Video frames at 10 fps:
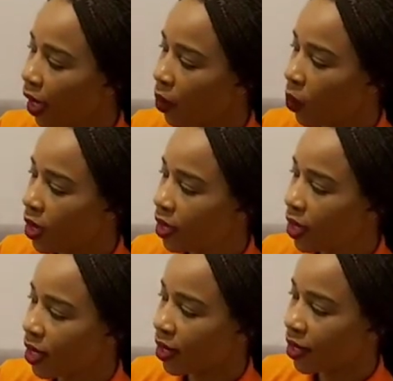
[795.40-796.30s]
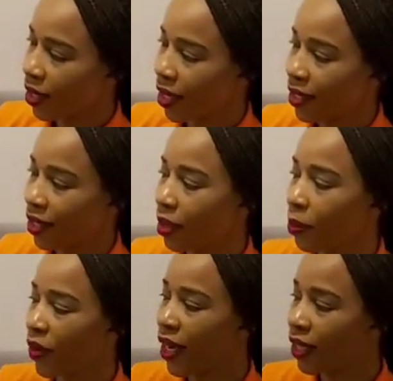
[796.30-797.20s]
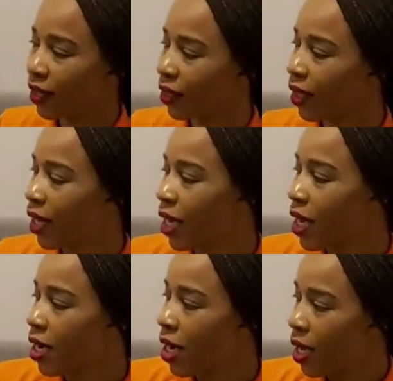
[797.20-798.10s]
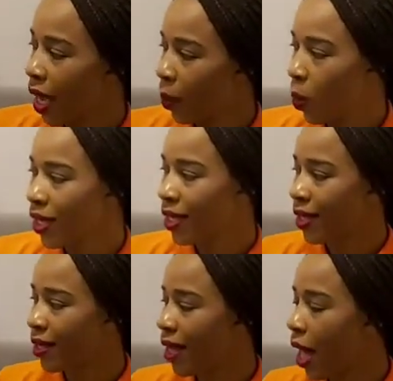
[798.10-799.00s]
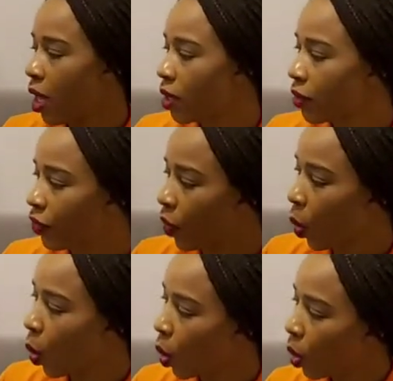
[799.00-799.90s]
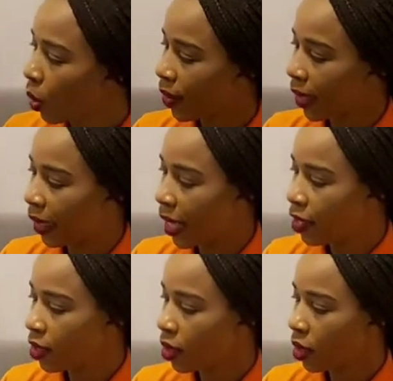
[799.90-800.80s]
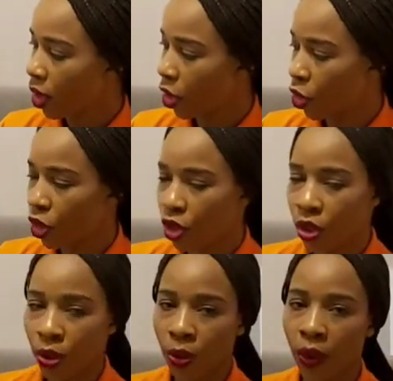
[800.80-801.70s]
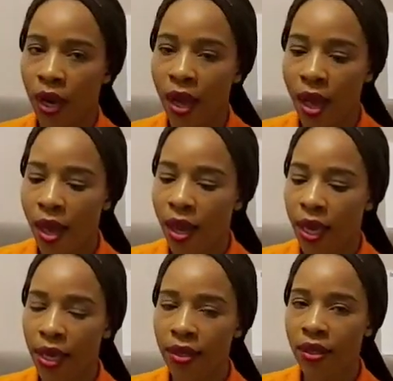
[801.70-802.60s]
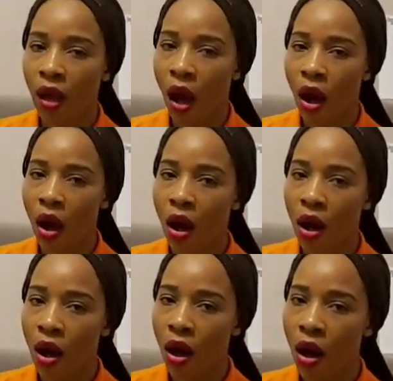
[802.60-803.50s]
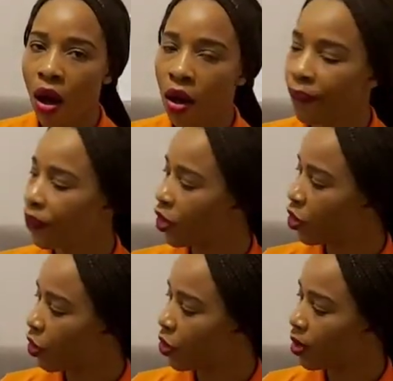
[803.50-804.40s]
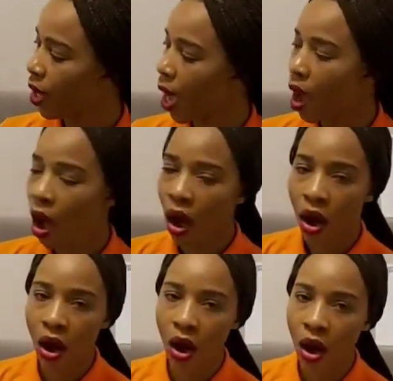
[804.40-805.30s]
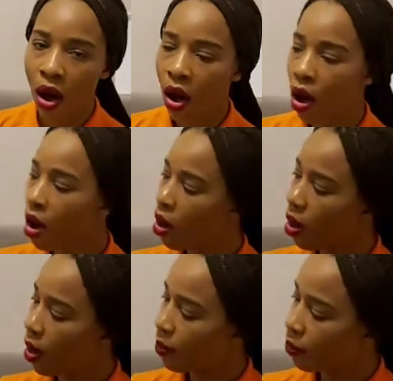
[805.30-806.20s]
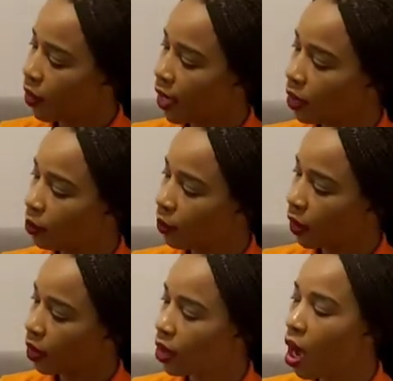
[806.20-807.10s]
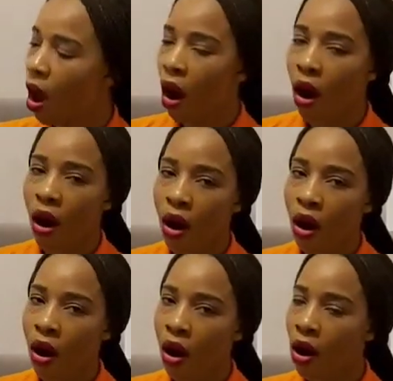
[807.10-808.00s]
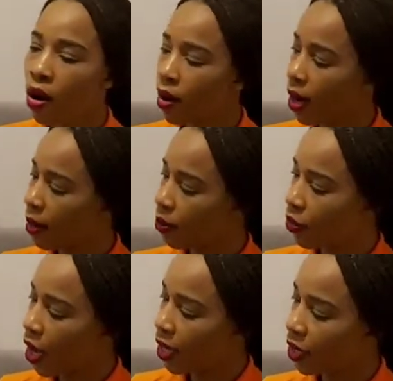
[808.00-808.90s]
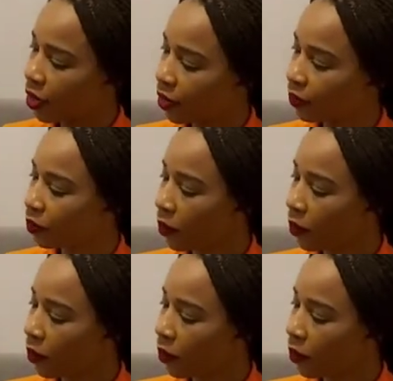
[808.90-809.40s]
And what's this? It's an umbrella. And what's the sound for the letter U? It's uh, uh. So you say uh, uh, umbrella bird, uh, or umbrella.